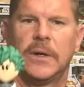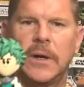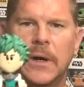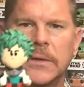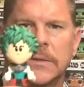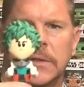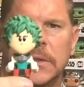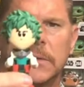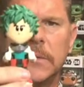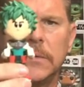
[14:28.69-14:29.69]

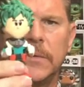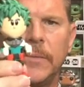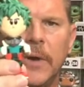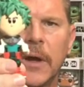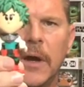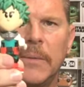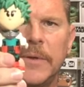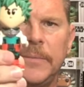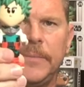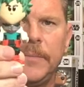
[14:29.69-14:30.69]
also a
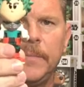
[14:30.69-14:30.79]
common,